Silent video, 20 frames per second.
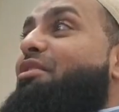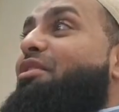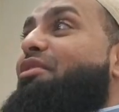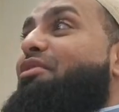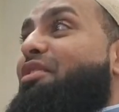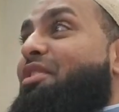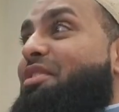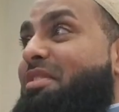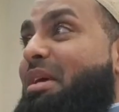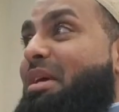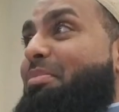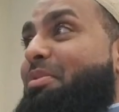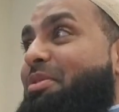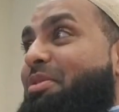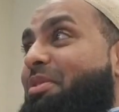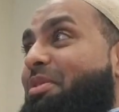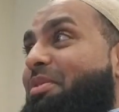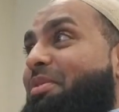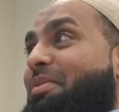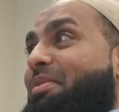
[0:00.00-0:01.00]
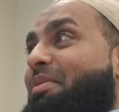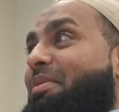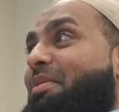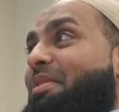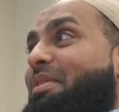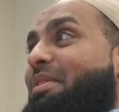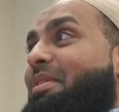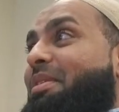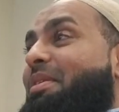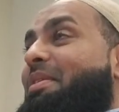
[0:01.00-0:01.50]
of the first episode,
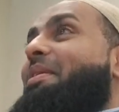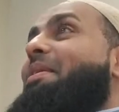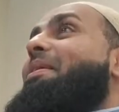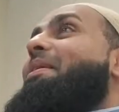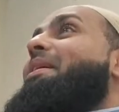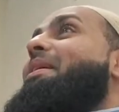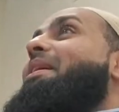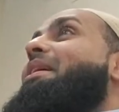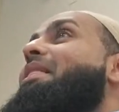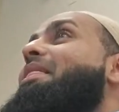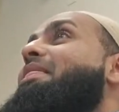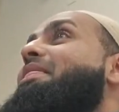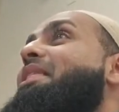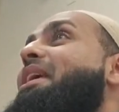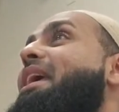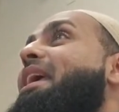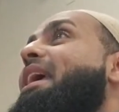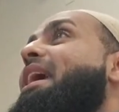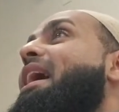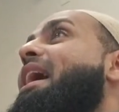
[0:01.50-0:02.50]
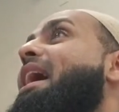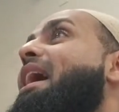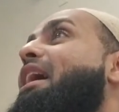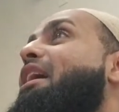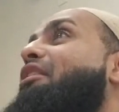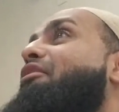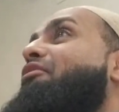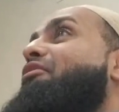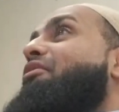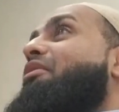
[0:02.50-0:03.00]
they
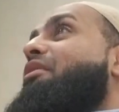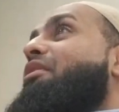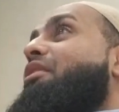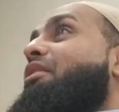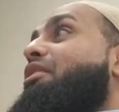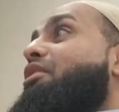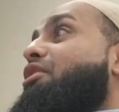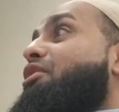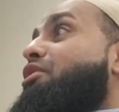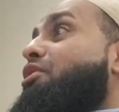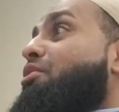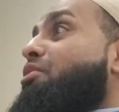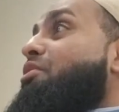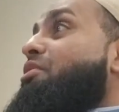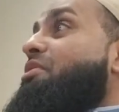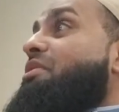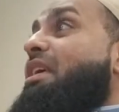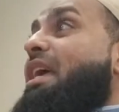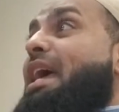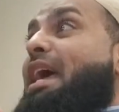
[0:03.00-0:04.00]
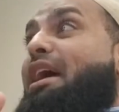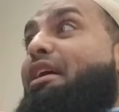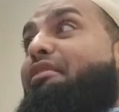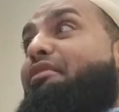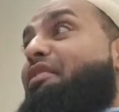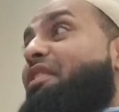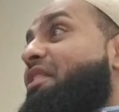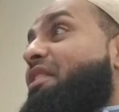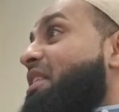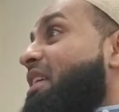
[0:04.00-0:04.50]
have used
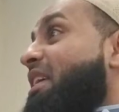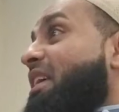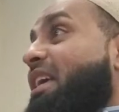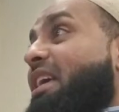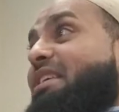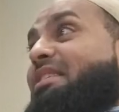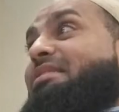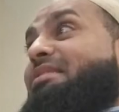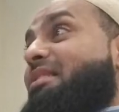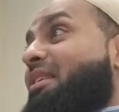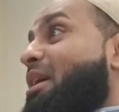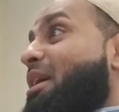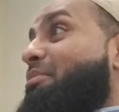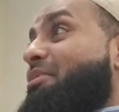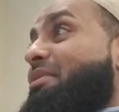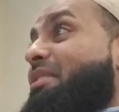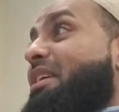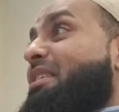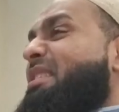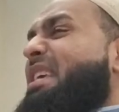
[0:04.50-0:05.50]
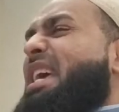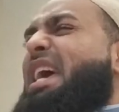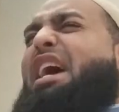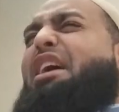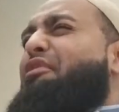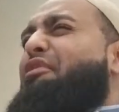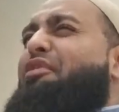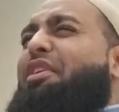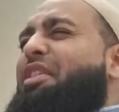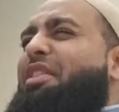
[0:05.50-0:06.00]
everything Islam says,
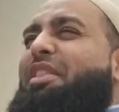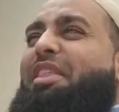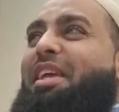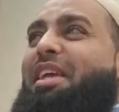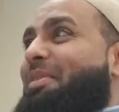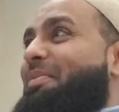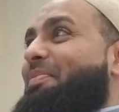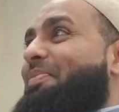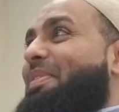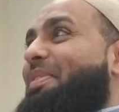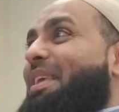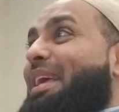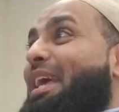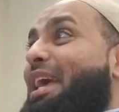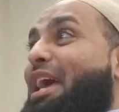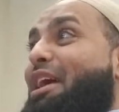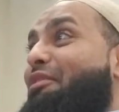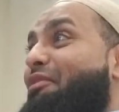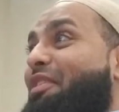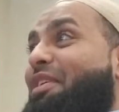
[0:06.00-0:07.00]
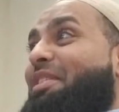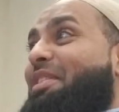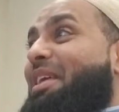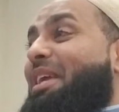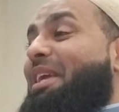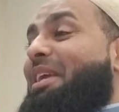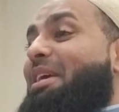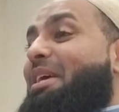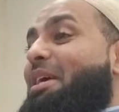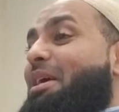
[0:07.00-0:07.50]
everything,
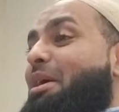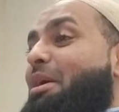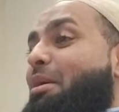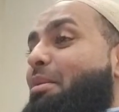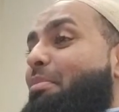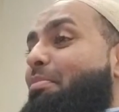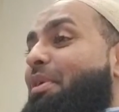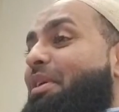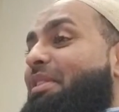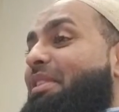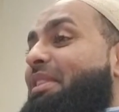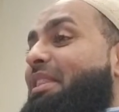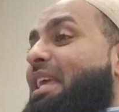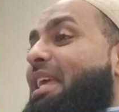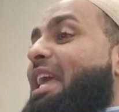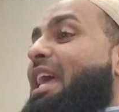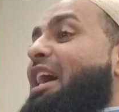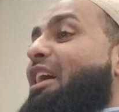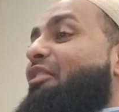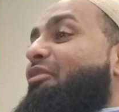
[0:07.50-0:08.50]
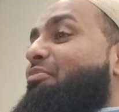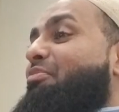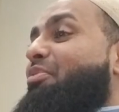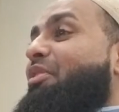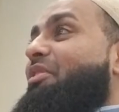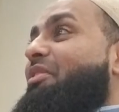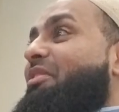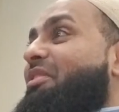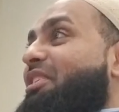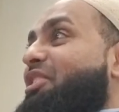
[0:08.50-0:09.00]
but they have
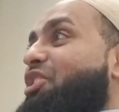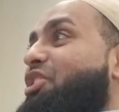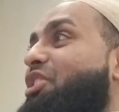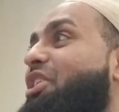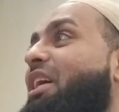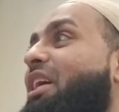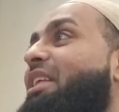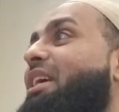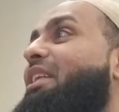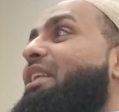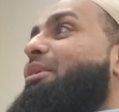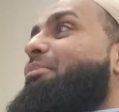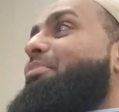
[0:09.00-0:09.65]
put Dajjal in the